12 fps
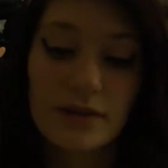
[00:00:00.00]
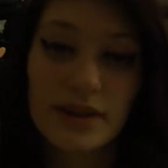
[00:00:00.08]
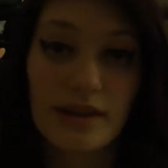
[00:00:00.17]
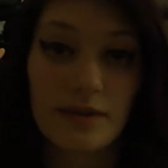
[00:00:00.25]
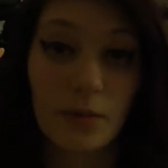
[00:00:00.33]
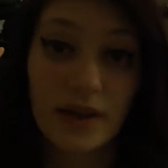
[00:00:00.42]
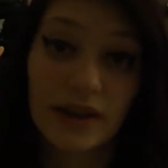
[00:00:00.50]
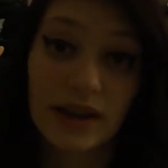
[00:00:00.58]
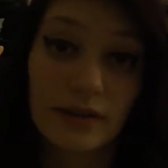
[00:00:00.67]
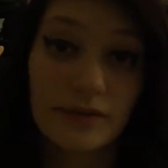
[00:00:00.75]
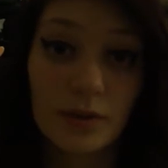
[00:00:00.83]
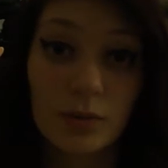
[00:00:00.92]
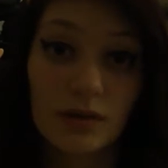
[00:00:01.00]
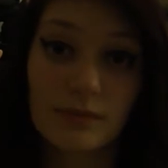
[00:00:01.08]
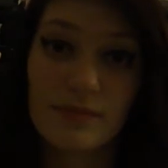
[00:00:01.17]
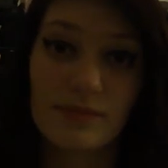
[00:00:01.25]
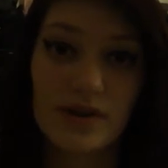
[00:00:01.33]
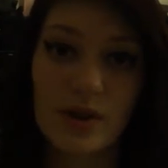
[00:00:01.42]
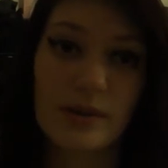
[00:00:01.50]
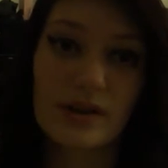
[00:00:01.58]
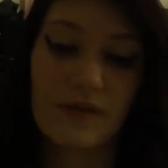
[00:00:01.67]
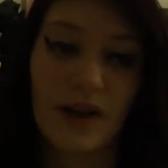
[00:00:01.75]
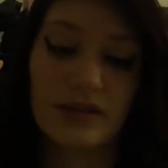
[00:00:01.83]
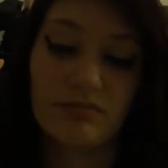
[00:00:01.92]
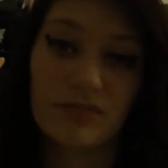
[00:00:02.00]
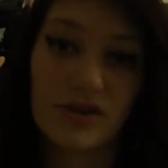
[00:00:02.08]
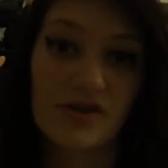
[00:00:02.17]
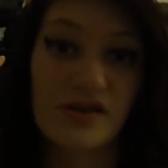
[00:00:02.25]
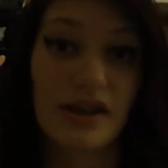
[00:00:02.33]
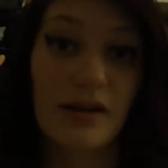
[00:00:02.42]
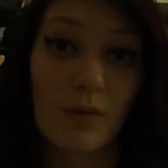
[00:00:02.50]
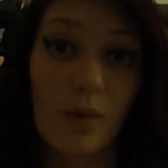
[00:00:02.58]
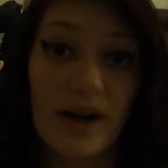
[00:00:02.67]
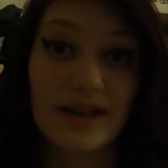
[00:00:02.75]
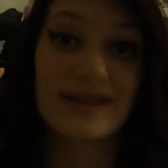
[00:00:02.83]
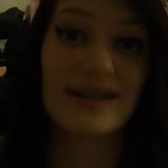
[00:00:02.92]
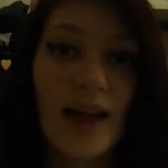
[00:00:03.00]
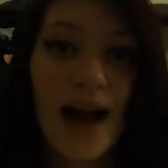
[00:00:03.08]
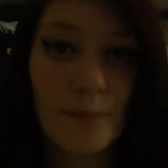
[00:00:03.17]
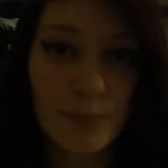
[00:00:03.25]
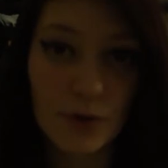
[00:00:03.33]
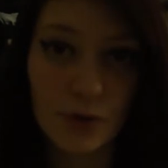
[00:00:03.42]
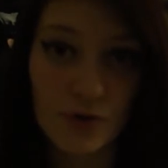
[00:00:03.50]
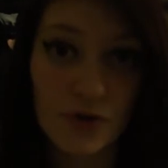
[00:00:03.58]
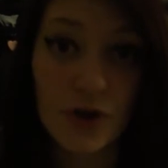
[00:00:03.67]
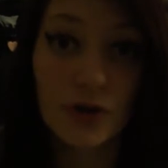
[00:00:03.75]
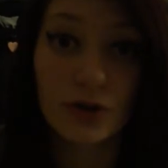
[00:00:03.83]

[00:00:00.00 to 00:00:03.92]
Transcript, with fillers: teeth whitening if you want, so it's fine. You just get white teeth. Apples.